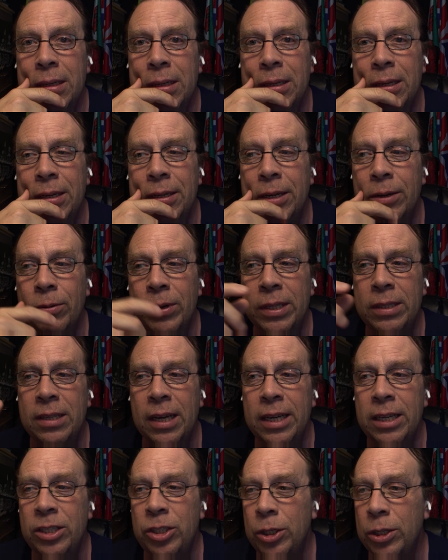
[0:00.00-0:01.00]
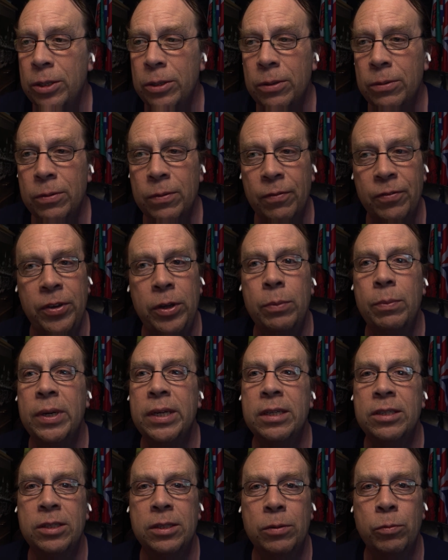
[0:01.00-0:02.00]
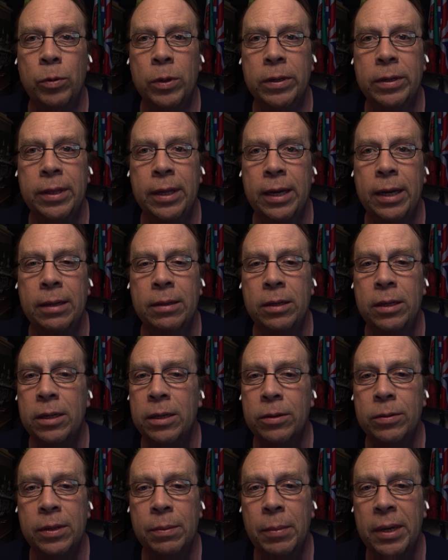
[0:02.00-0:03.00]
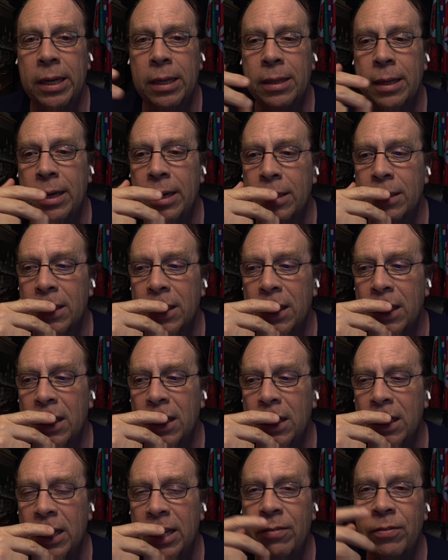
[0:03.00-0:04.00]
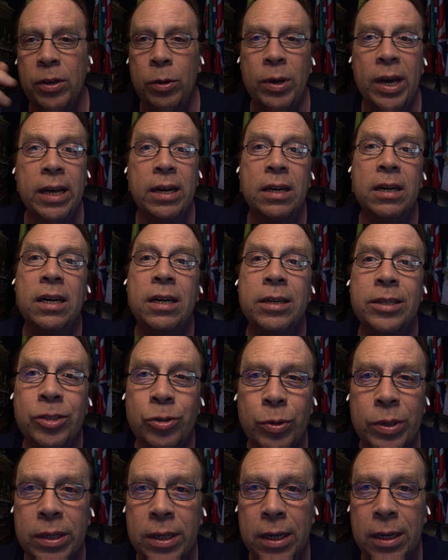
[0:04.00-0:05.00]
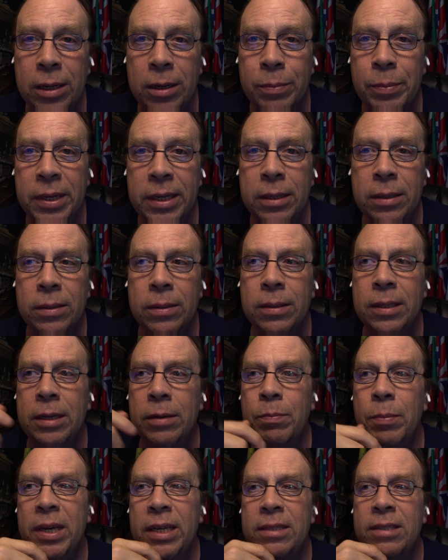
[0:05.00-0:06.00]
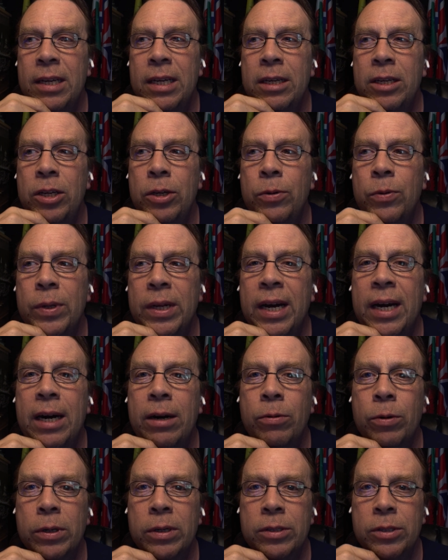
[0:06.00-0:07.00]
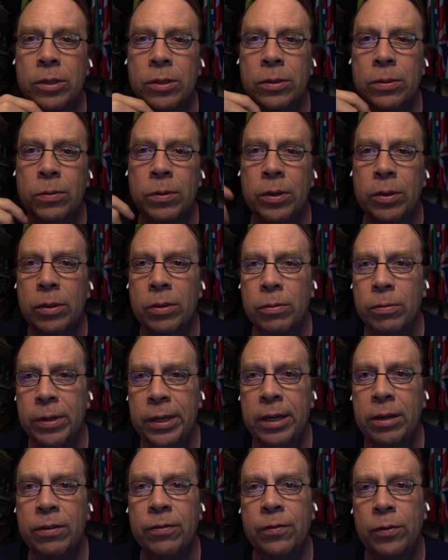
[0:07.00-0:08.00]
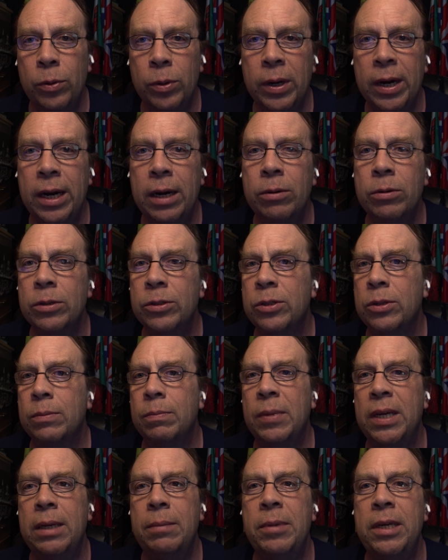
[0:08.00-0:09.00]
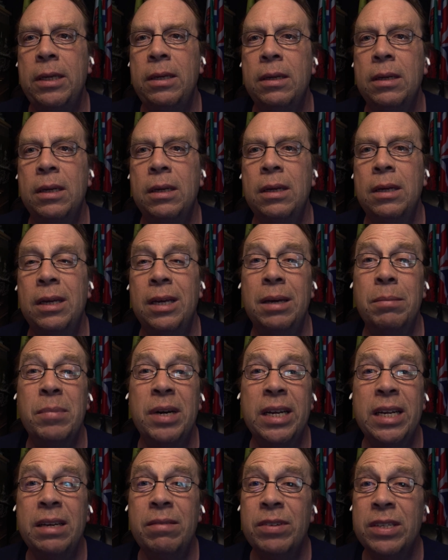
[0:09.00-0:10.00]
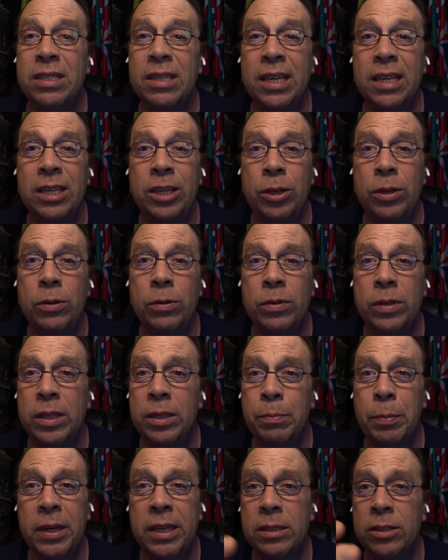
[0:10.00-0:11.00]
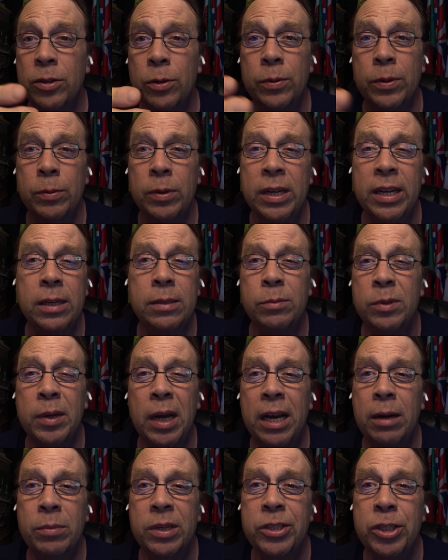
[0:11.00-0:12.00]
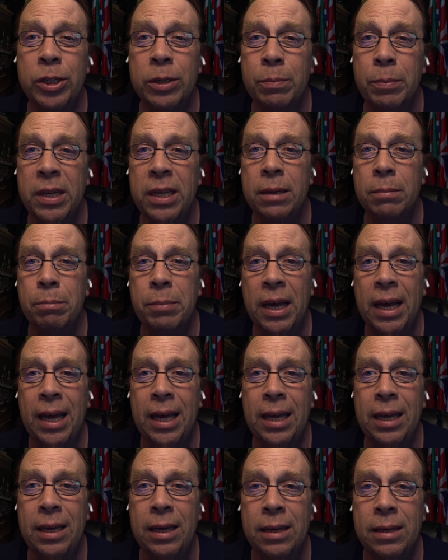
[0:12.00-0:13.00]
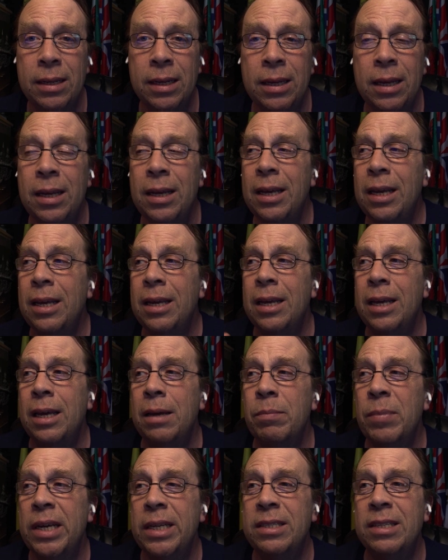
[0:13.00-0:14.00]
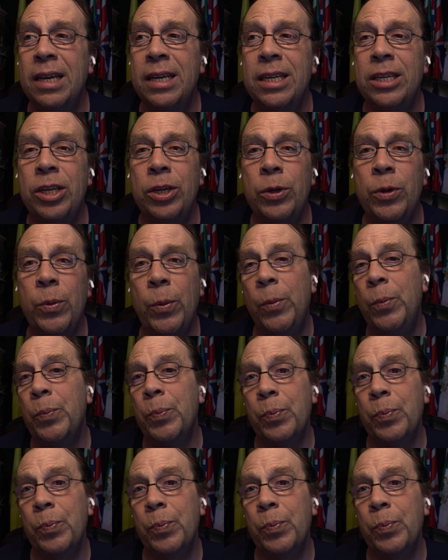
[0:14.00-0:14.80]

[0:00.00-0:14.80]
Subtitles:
it takes you a few minutes to work that, to make that. If you had $100 bill, it may take you an hour or 2 or 3 or 4 hours, or maybe it might even take you, depends on how much you're being paid. It may take you